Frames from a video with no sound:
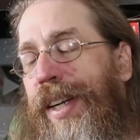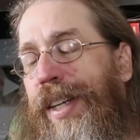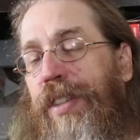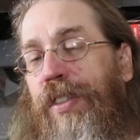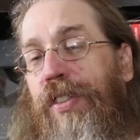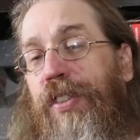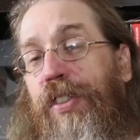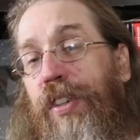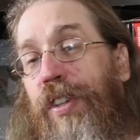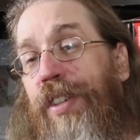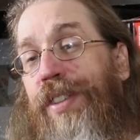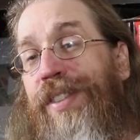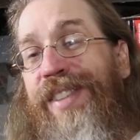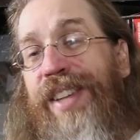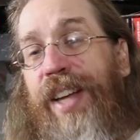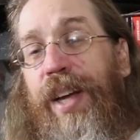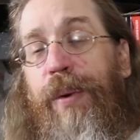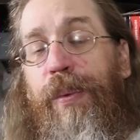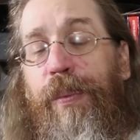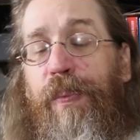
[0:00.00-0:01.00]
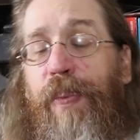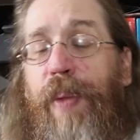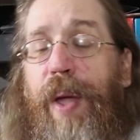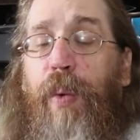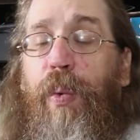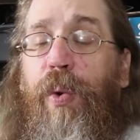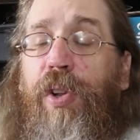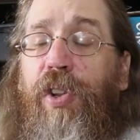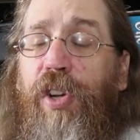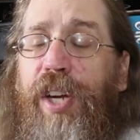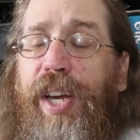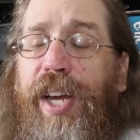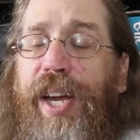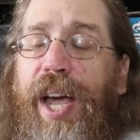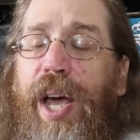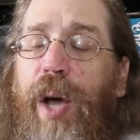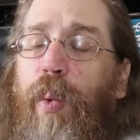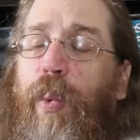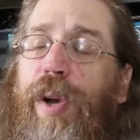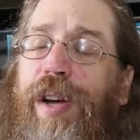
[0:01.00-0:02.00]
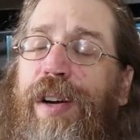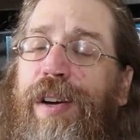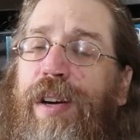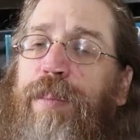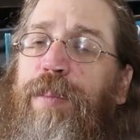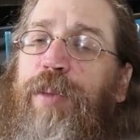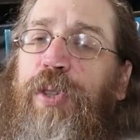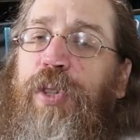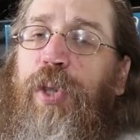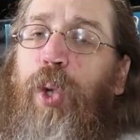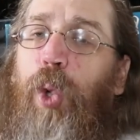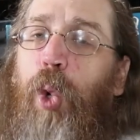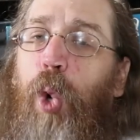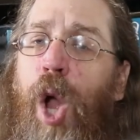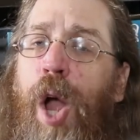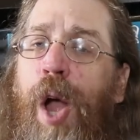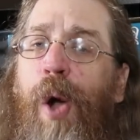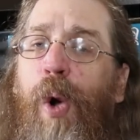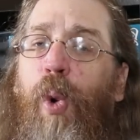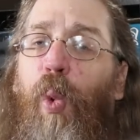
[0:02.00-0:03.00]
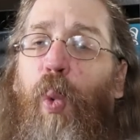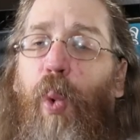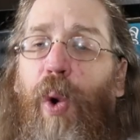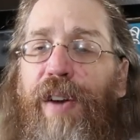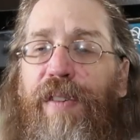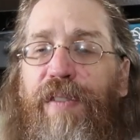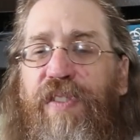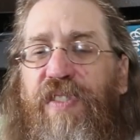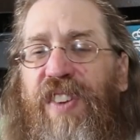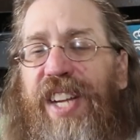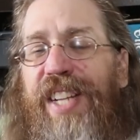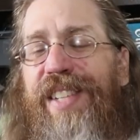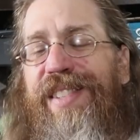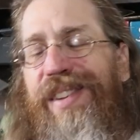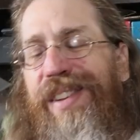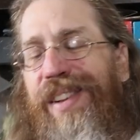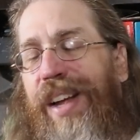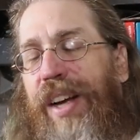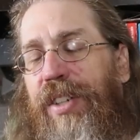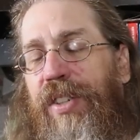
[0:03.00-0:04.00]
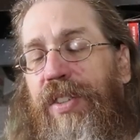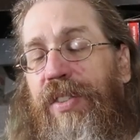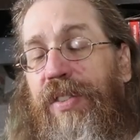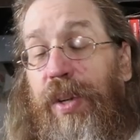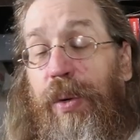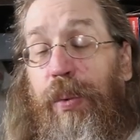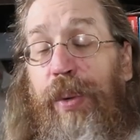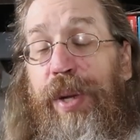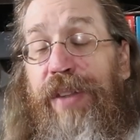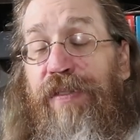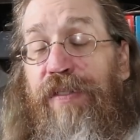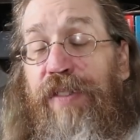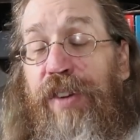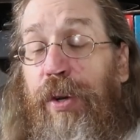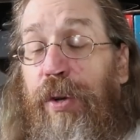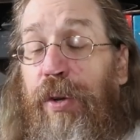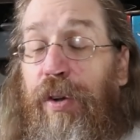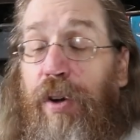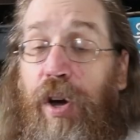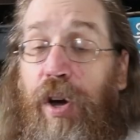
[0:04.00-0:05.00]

concerns that, that we're looking at when it comes to what feat selections that we feel